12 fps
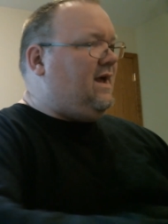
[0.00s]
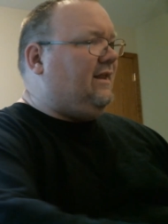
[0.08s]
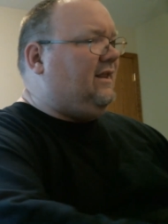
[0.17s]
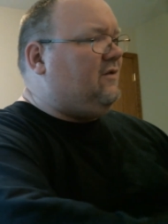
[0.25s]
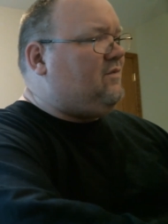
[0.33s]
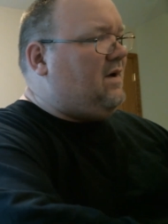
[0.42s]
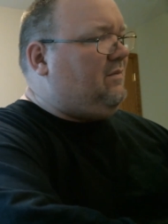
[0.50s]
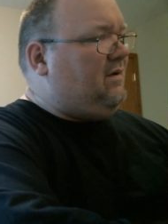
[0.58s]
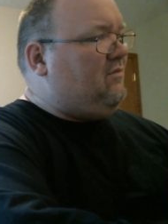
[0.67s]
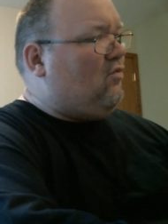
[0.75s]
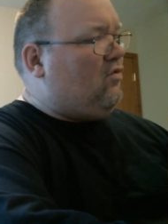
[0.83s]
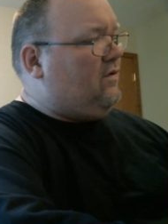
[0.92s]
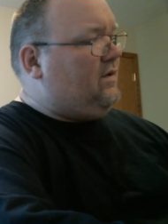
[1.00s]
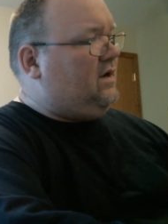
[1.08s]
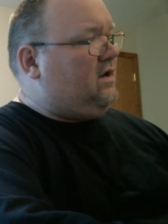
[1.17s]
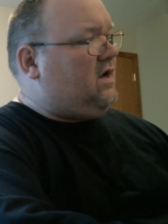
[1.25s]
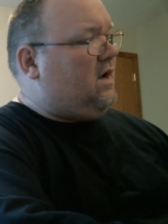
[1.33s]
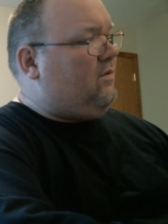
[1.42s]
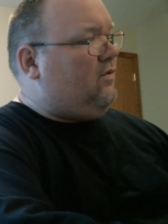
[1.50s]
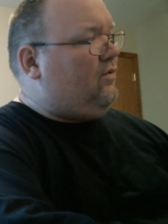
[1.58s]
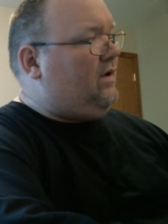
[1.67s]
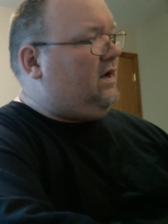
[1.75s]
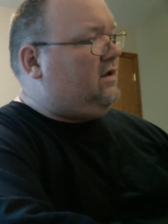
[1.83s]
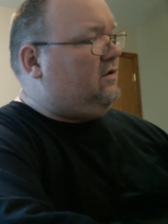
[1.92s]
This might be more than a couple
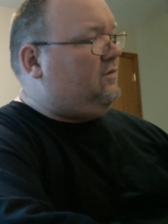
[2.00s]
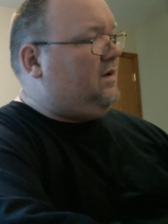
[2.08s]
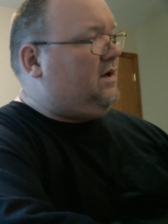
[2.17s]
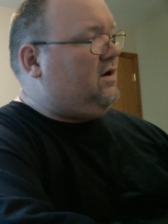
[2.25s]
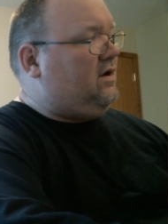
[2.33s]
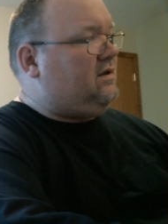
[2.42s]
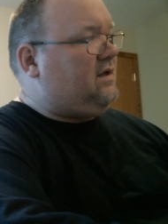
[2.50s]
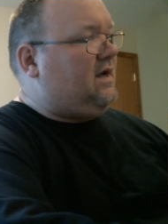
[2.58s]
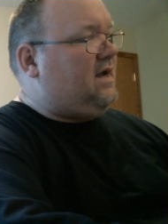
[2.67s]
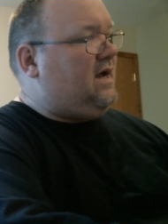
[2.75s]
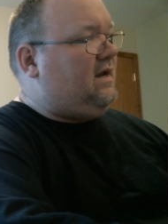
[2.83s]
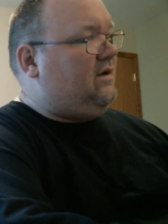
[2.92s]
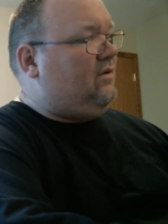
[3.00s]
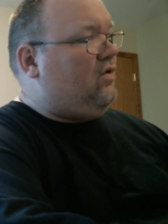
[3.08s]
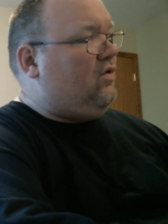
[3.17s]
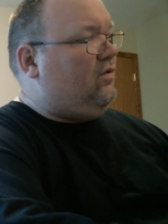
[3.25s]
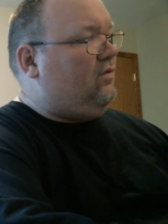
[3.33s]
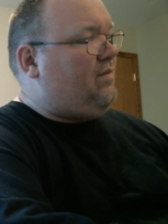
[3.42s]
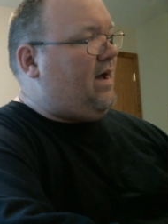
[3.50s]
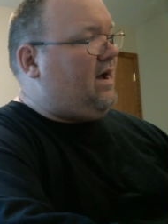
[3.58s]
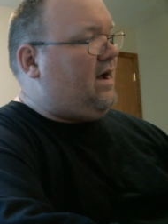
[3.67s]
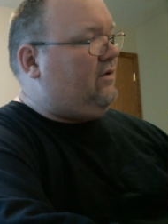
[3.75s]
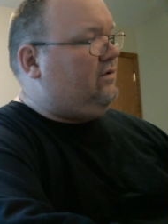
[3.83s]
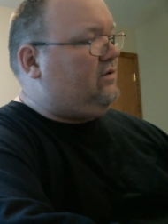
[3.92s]
weeks is because I kind of going back,
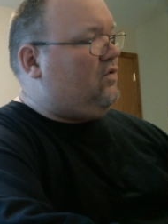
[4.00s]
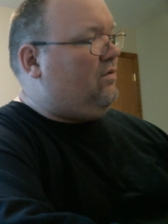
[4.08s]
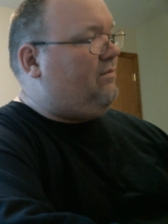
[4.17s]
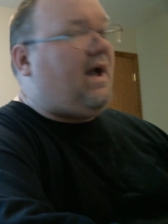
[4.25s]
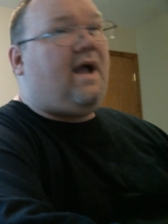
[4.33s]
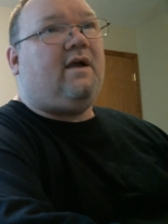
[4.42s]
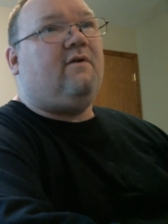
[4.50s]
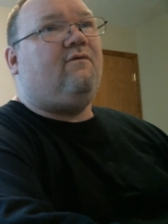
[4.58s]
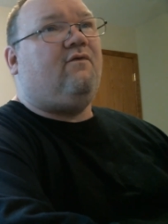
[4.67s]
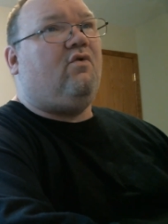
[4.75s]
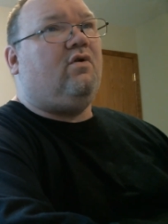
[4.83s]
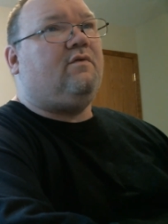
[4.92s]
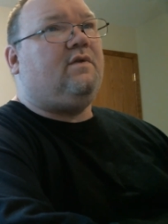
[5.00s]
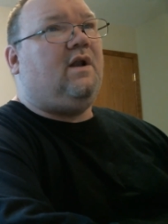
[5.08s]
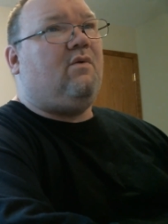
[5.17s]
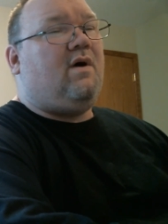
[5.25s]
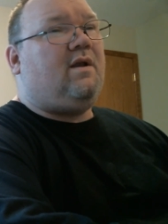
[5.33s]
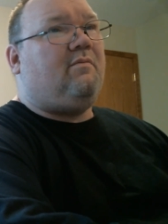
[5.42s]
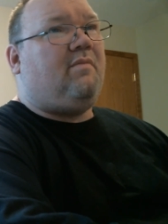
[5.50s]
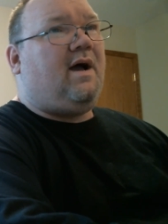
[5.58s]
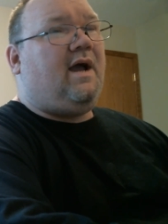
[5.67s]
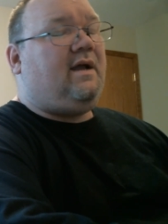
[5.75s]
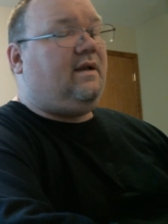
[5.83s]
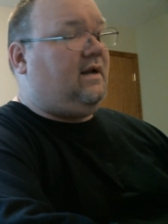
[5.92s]
I was going back and forth that I want to
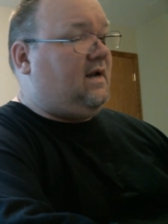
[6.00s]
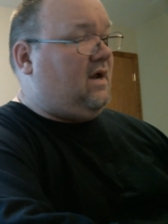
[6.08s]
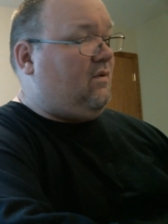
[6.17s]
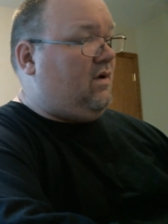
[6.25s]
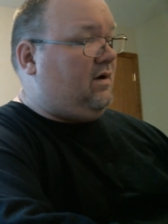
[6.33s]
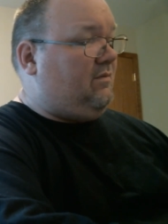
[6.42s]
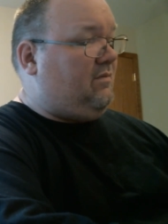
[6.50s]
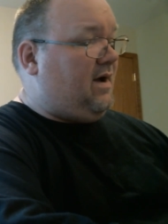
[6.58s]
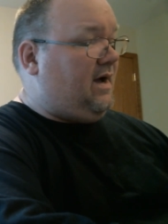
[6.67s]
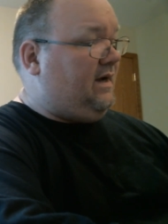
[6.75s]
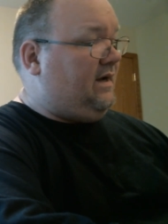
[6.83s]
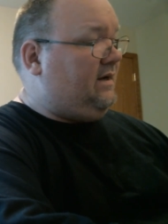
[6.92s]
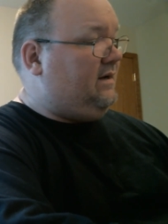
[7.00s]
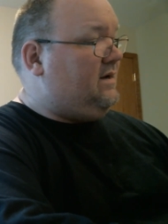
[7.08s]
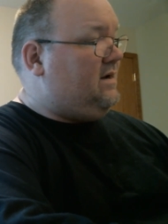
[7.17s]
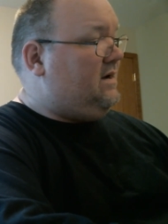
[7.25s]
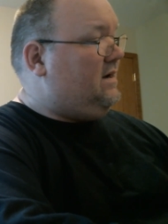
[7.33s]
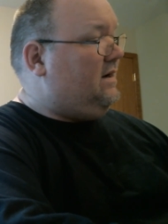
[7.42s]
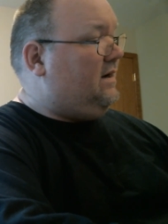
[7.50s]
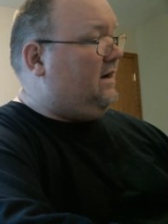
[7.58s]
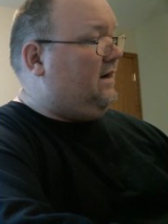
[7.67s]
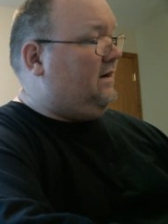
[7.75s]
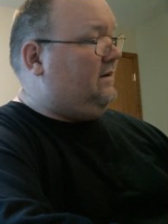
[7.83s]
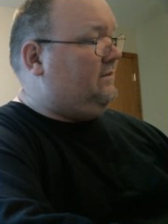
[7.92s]
buy it and I want to buy it.
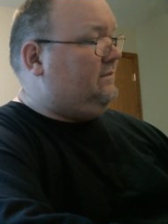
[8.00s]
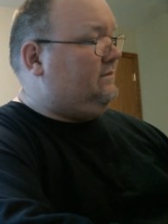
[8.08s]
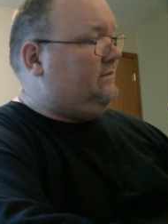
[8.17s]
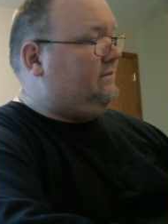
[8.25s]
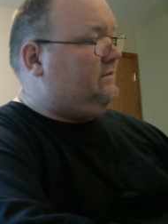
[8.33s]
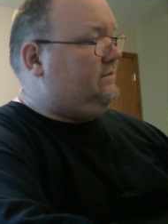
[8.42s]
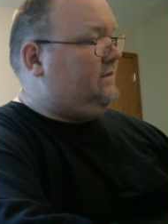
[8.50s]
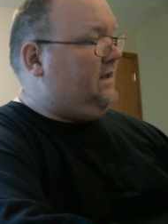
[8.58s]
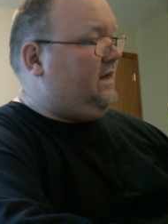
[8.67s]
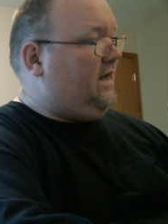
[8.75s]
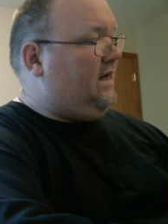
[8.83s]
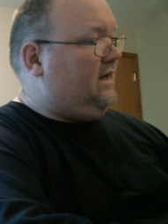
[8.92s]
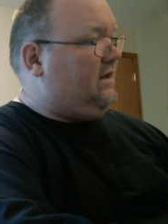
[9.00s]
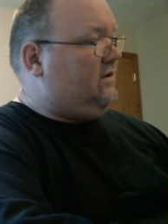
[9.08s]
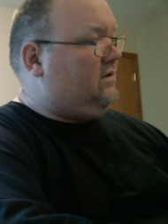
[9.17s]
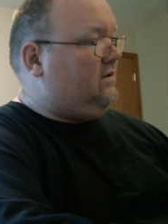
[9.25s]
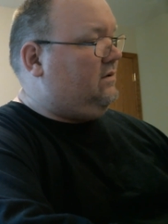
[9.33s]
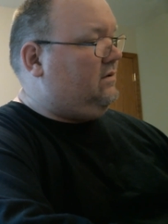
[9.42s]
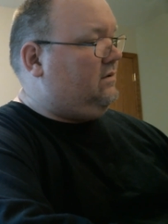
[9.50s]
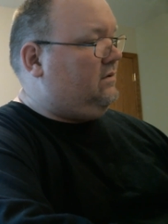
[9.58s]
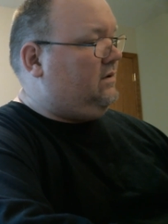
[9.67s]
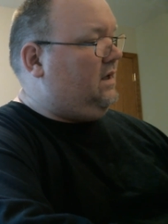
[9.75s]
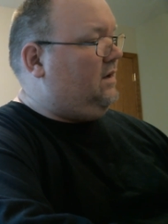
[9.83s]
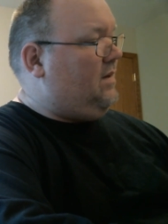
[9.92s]
Um, it's
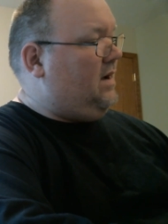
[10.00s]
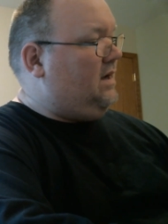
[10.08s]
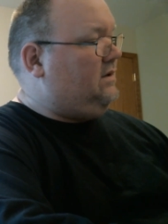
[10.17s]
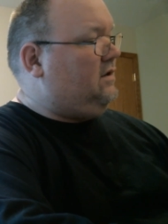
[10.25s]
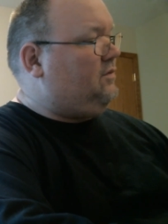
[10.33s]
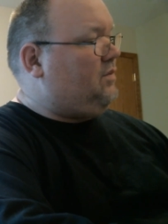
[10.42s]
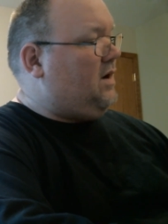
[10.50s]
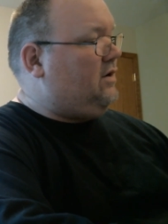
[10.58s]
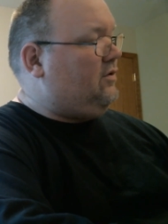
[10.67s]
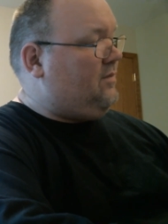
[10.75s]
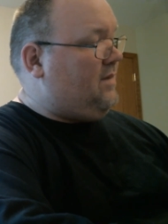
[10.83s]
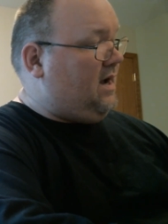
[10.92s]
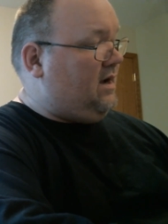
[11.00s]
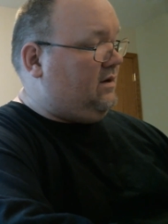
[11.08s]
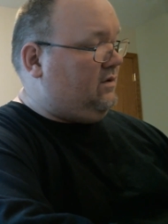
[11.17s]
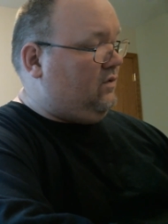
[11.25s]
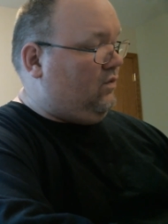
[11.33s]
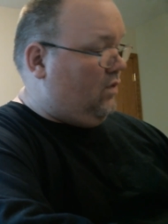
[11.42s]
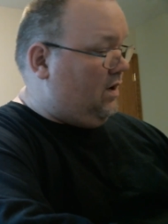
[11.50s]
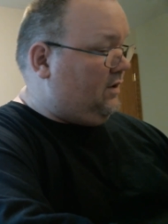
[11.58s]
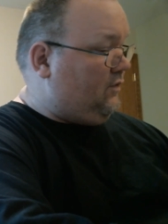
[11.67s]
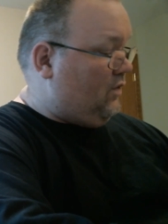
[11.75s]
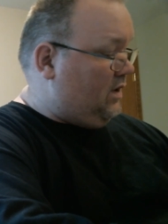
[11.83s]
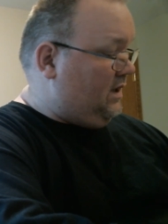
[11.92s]
The Amazing Spider-Man
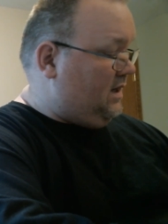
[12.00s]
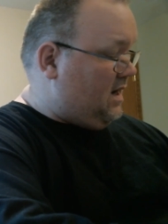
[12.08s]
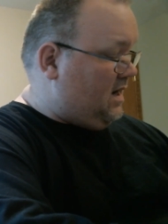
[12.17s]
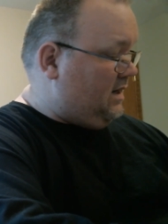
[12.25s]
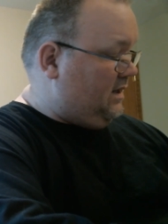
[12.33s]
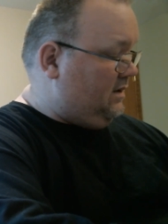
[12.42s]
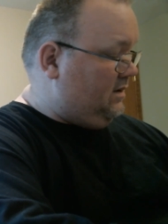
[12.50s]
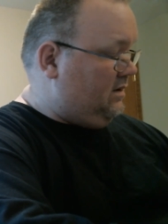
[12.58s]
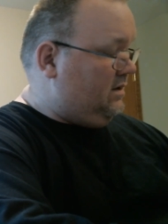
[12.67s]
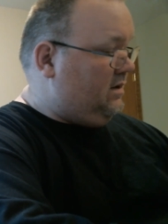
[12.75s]
129.